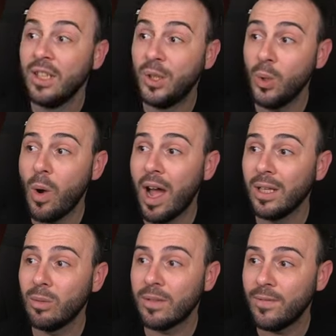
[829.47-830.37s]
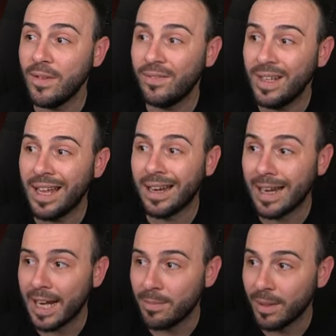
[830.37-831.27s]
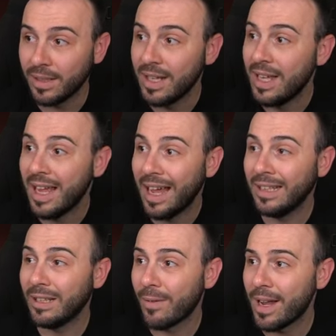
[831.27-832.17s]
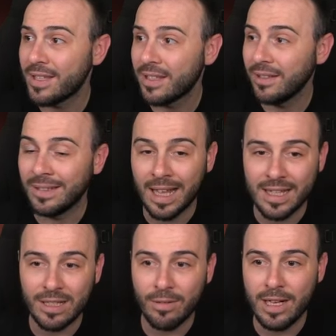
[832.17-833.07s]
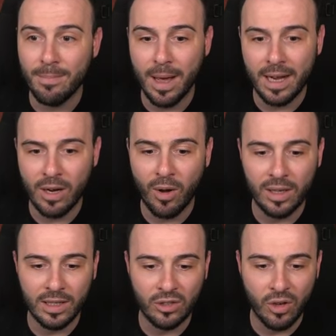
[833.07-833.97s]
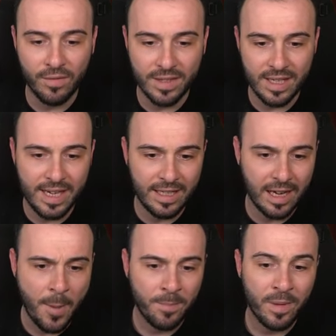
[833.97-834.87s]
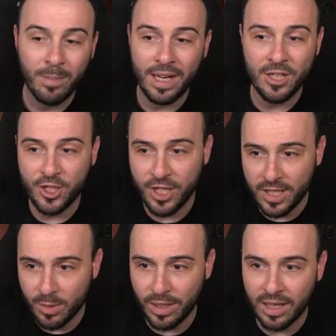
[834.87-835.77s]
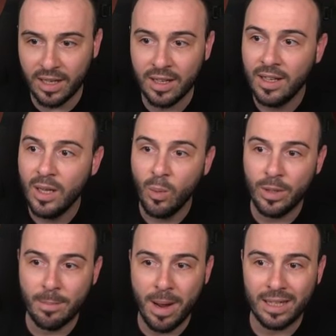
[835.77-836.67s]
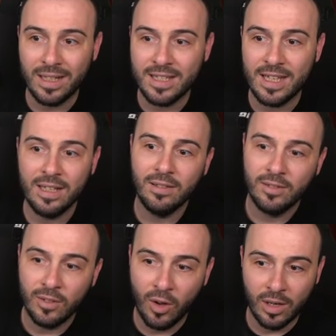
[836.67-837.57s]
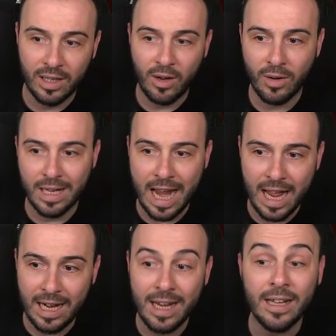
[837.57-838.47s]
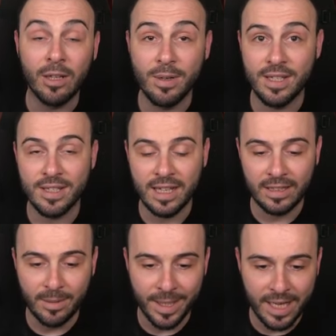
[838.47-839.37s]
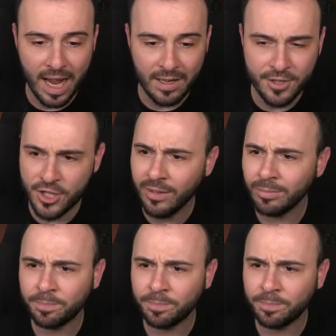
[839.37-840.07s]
250 Enlightenment. And the rest doesn't really matter on Adolphus either where he shields with a with a battle skill on a on an ally, increases the ultimate energy,